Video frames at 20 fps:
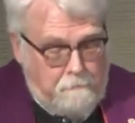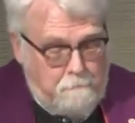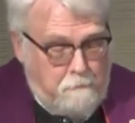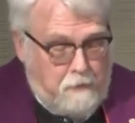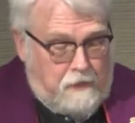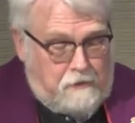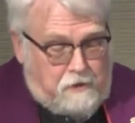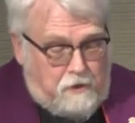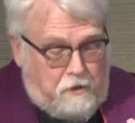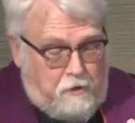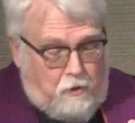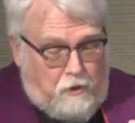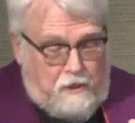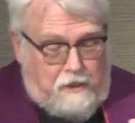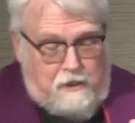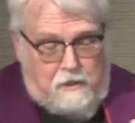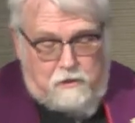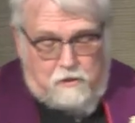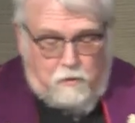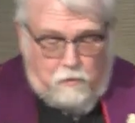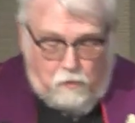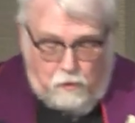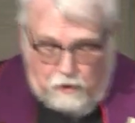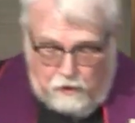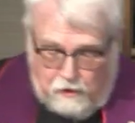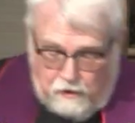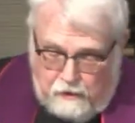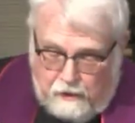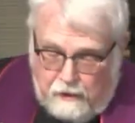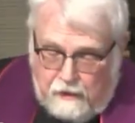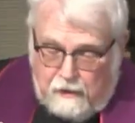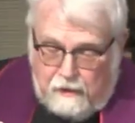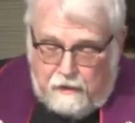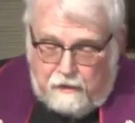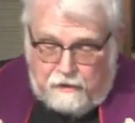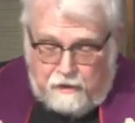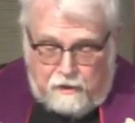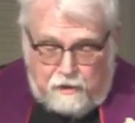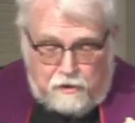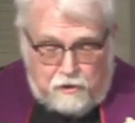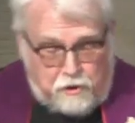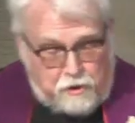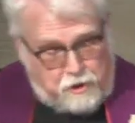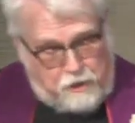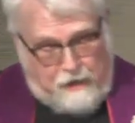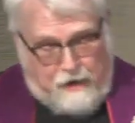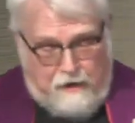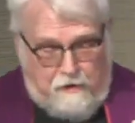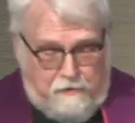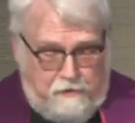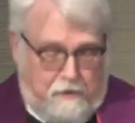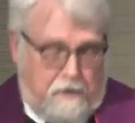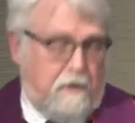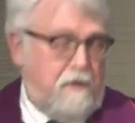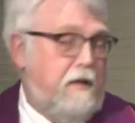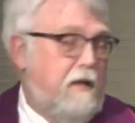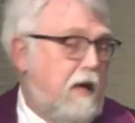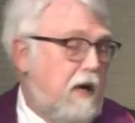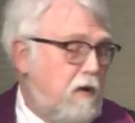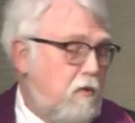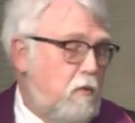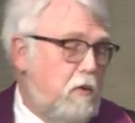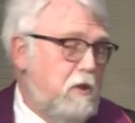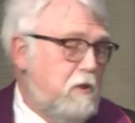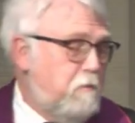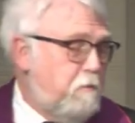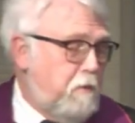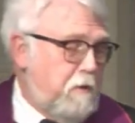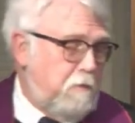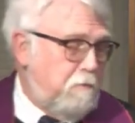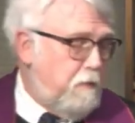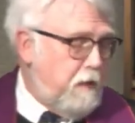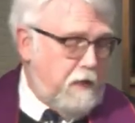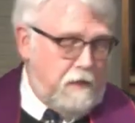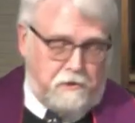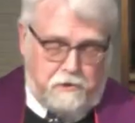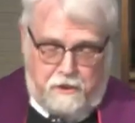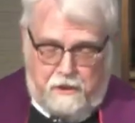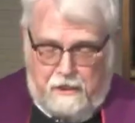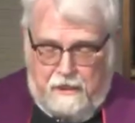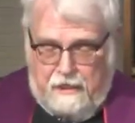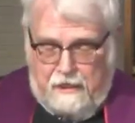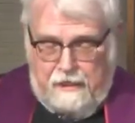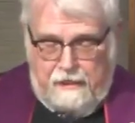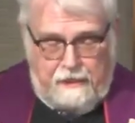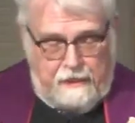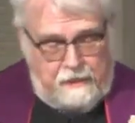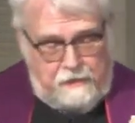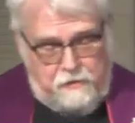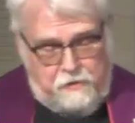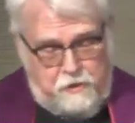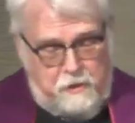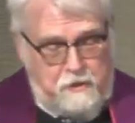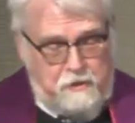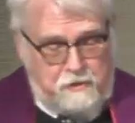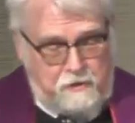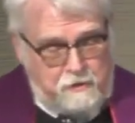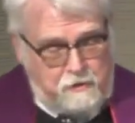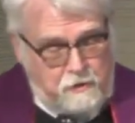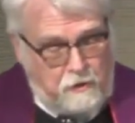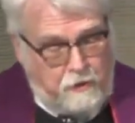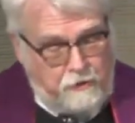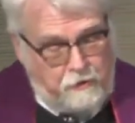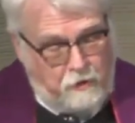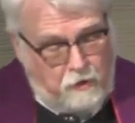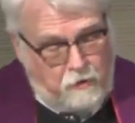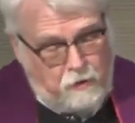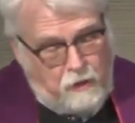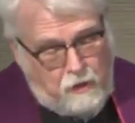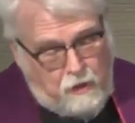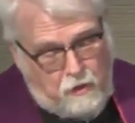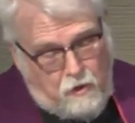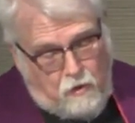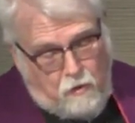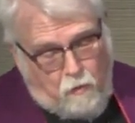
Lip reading: Metanoia is a word that is shouted, not whispered, by John and Jesus, although